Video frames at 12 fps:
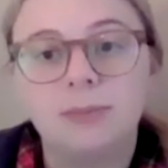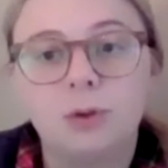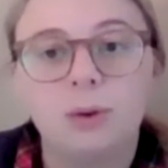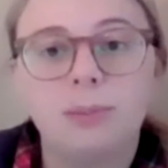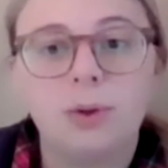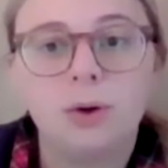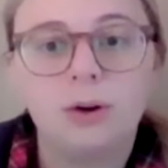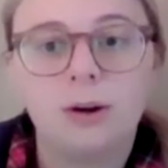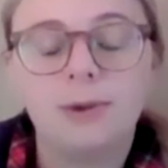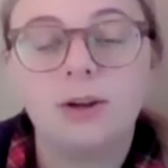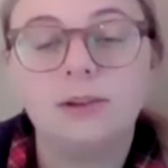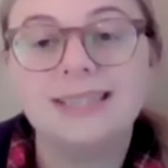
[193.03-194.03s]
through a
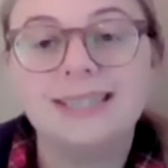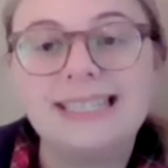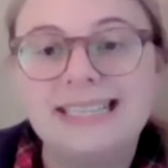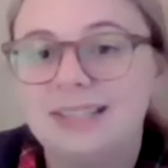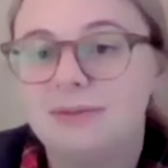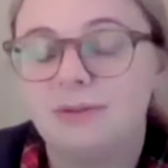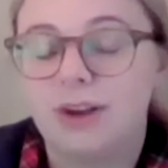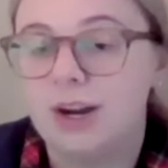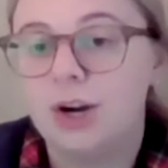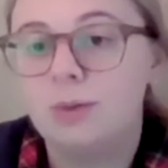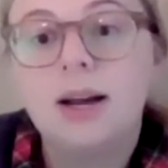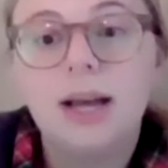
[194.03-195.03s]
program called
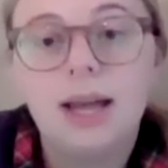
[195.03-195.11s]
Ceasefire.